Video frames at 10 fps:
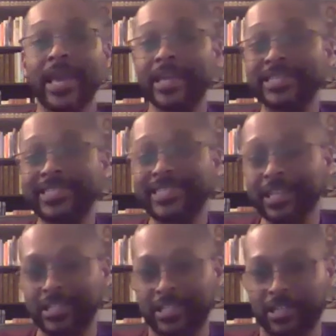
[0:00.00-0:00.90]
and
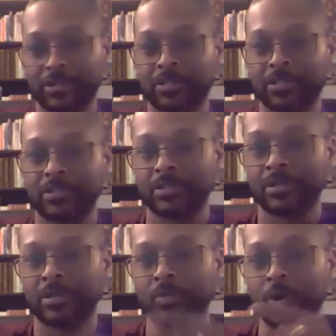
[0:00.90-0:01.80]
study skills,
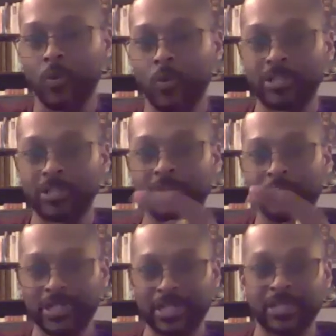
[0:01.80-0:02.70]
what works and
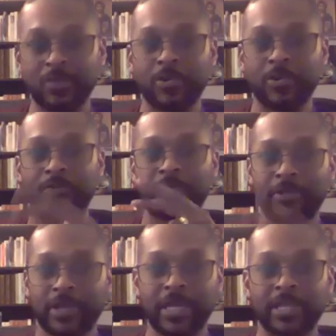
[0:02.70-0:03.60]
what doesn't work for
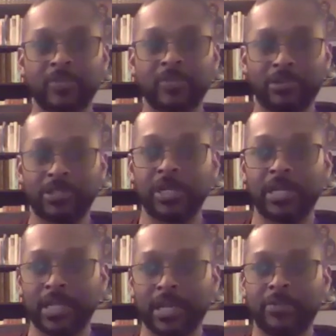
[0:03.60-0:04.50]
their kids when they're
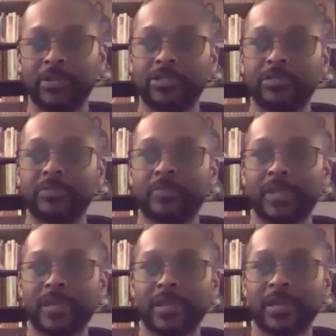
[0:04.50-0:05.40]
studying language.
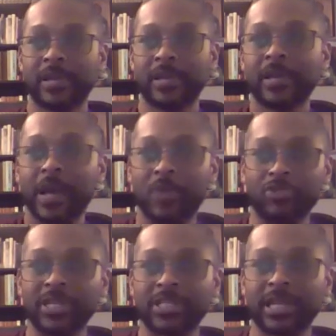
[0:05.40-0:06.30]
I'm
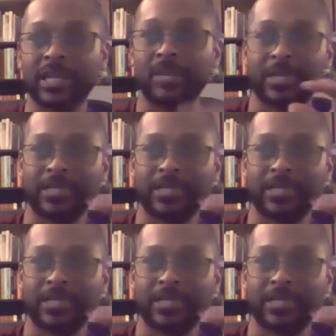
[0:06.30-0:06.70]
really excited about